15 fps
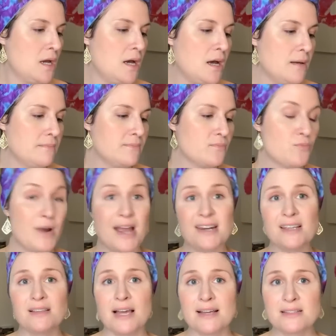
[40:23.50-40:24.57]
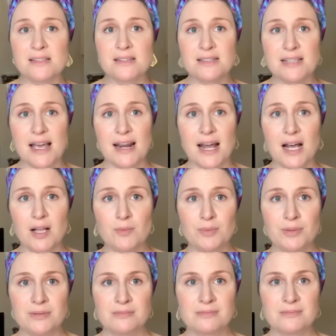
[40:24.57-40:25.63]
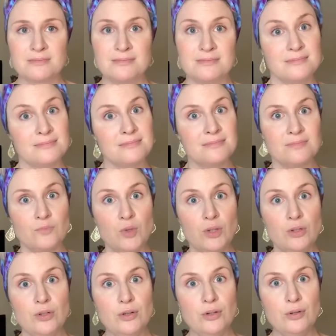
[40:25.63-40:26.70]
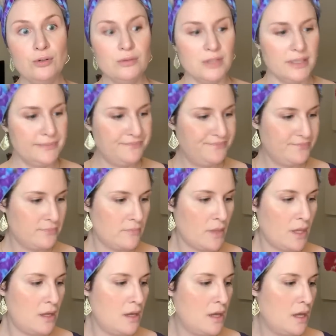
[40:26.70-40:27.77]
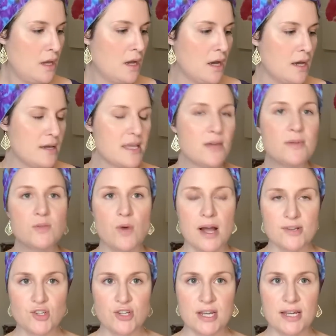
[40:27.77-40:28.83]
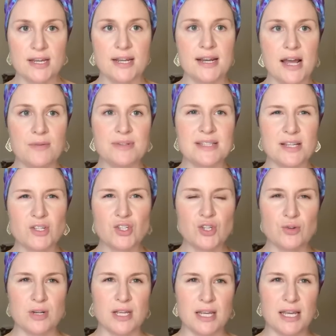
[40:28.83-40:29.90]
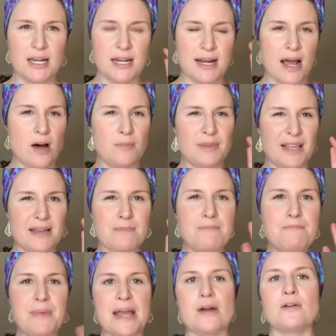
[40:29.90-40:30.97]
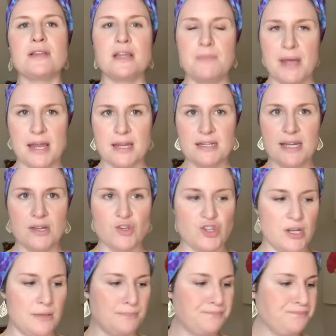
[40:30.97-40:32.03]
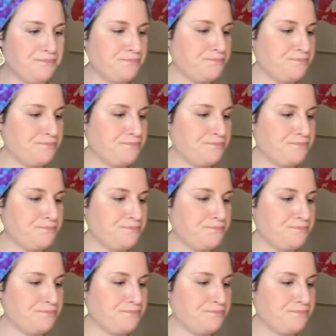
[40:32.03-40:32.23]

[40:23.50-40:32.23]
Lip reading: Randy likes it. Does that help? Woohoo! He was watching it, and I was like tuning in and out, but like barely paying attention.